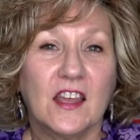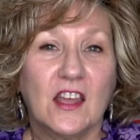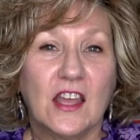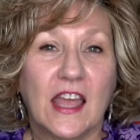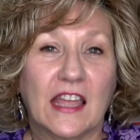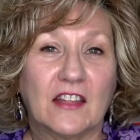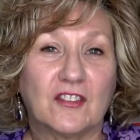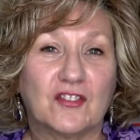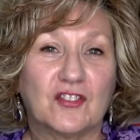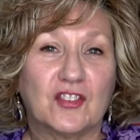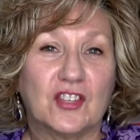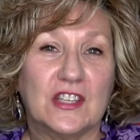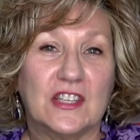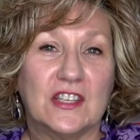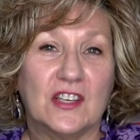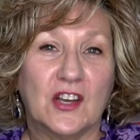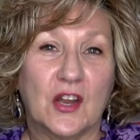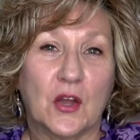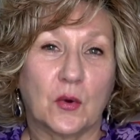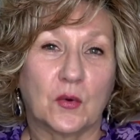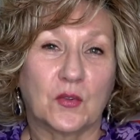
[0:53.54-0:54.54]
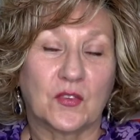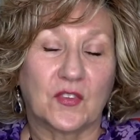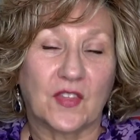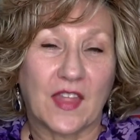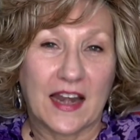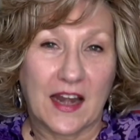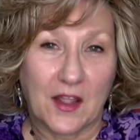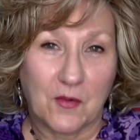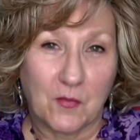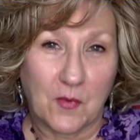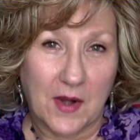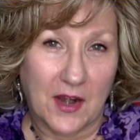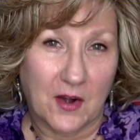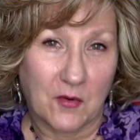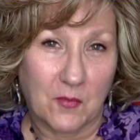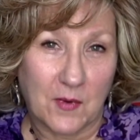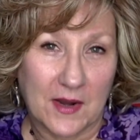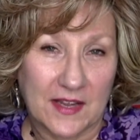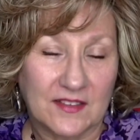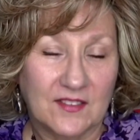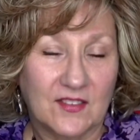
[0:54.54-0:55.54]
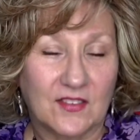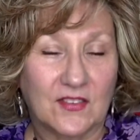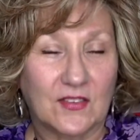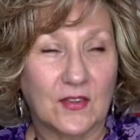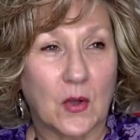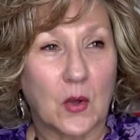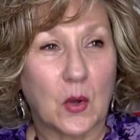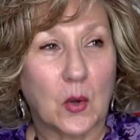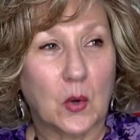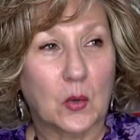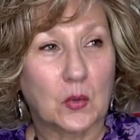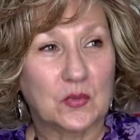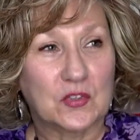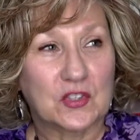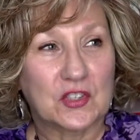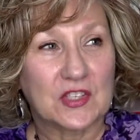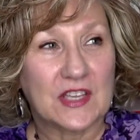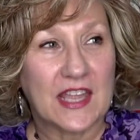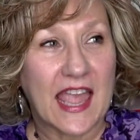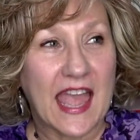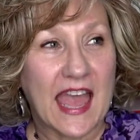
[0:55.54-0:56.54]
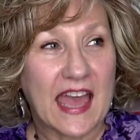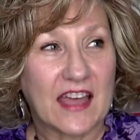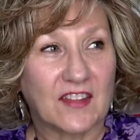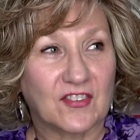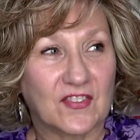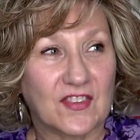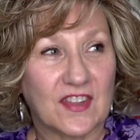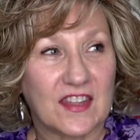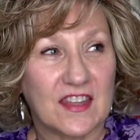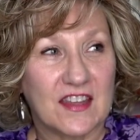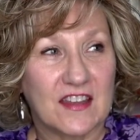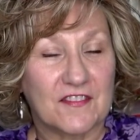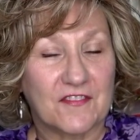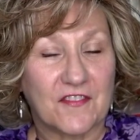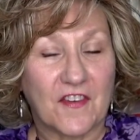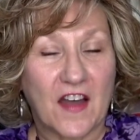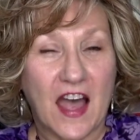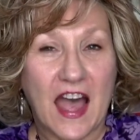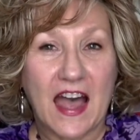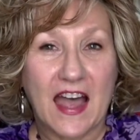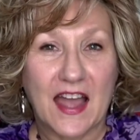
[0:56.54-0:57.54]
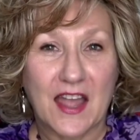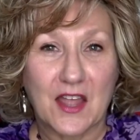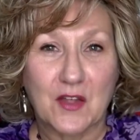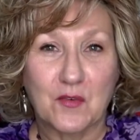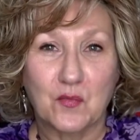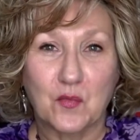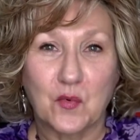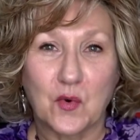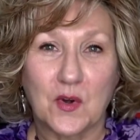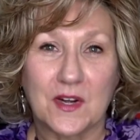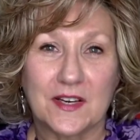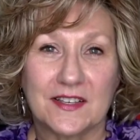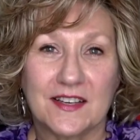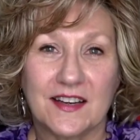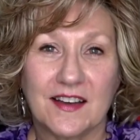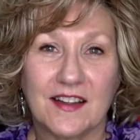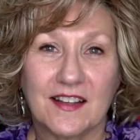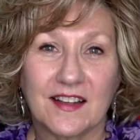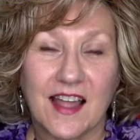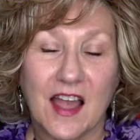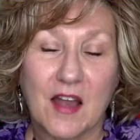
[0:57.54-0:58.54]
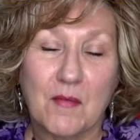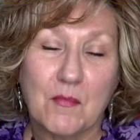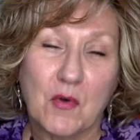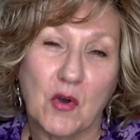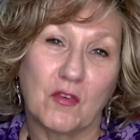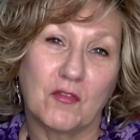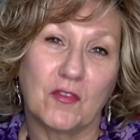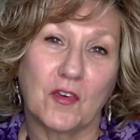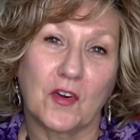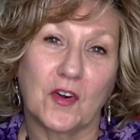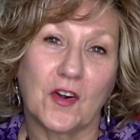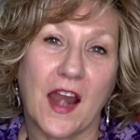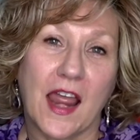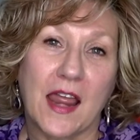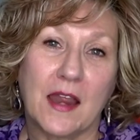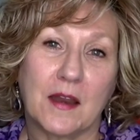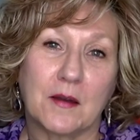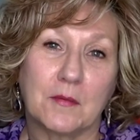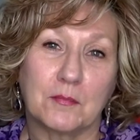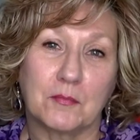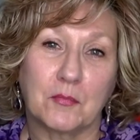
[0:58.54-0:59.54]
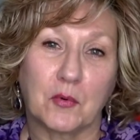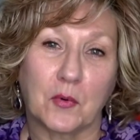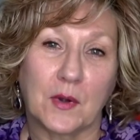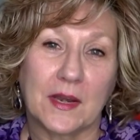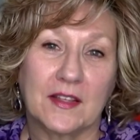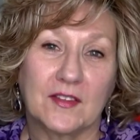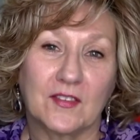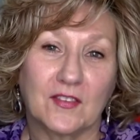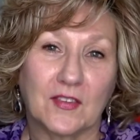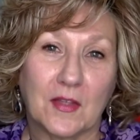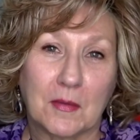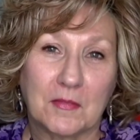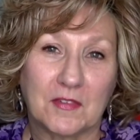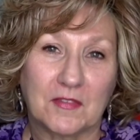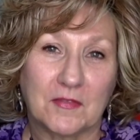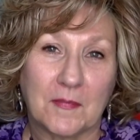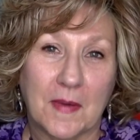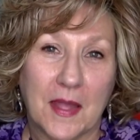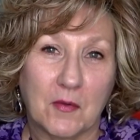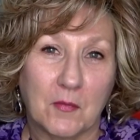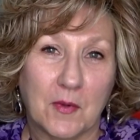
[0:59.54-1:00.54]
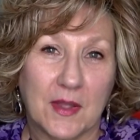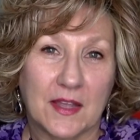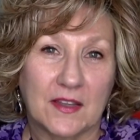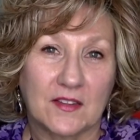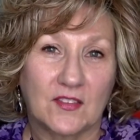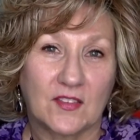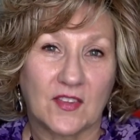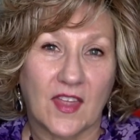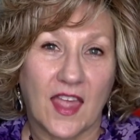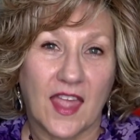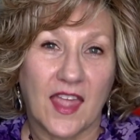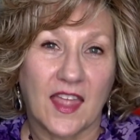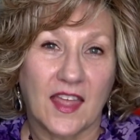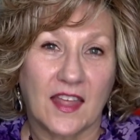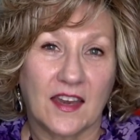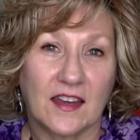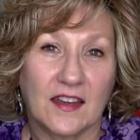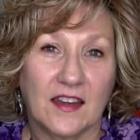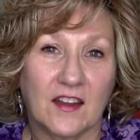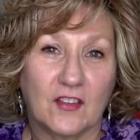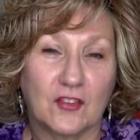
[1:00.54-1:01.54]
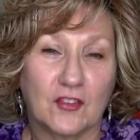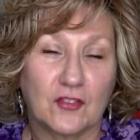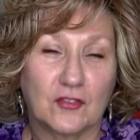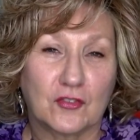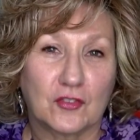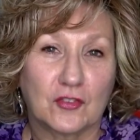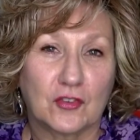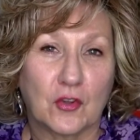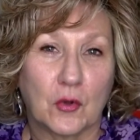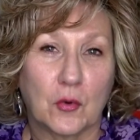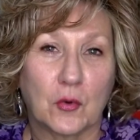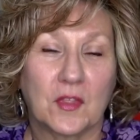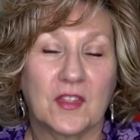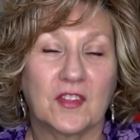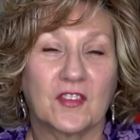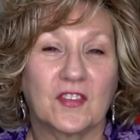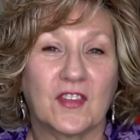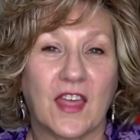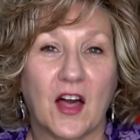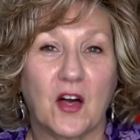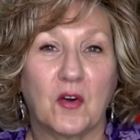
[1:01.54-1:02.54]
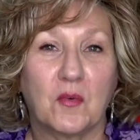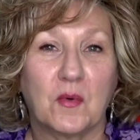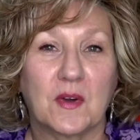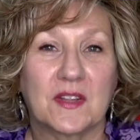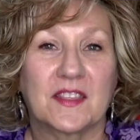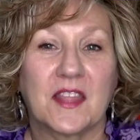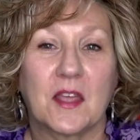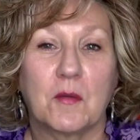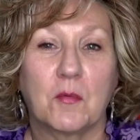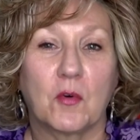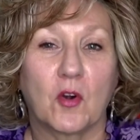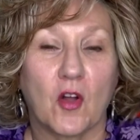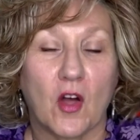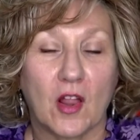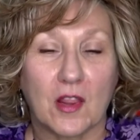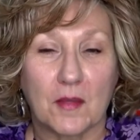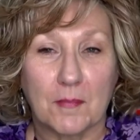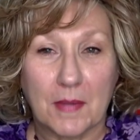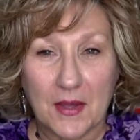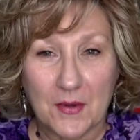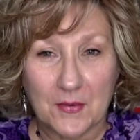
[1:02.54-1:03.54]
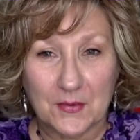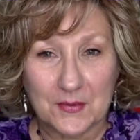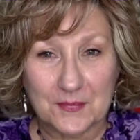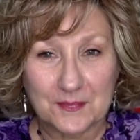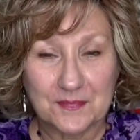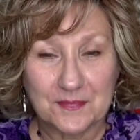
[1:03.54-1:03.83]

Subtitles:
And she knows that I wear wigs. So she asked if I would come over and bring some of my wigs and show this gal what they were all about.